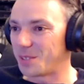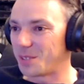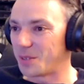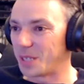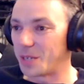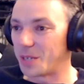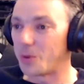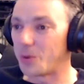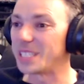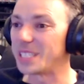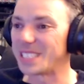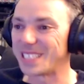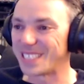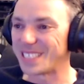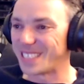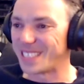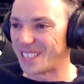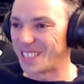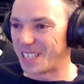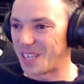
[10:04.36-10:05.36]
doing quizzes
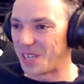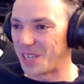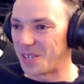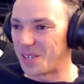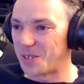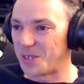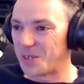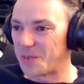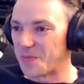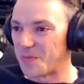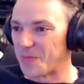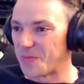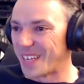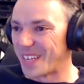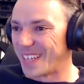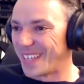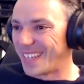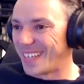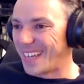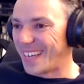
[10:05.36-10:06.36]
in the queue
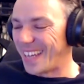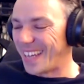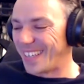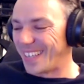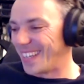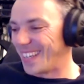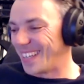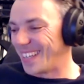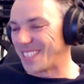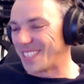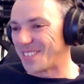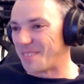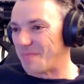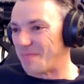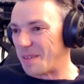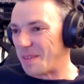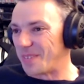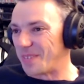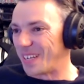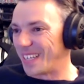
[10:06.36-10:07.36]
and I, I, just
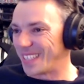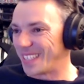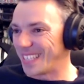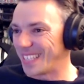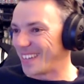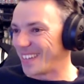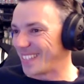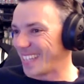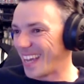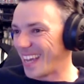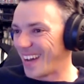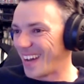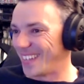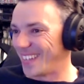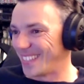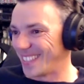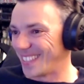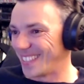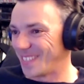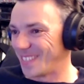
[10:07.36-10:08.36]
remember like shouting out
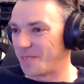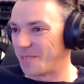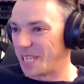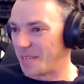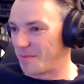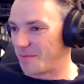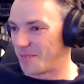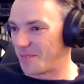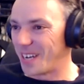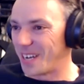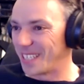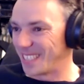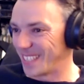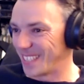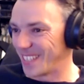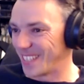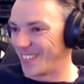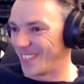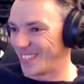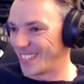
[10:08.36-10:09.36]
answers and winning prizes
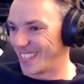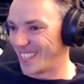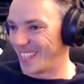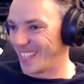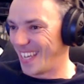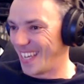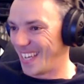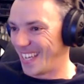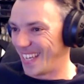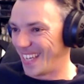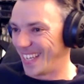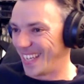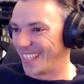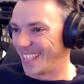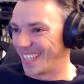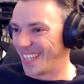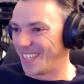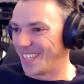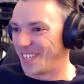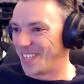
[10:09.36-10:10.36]
constantly in
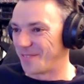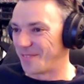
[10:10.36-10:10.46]
the queue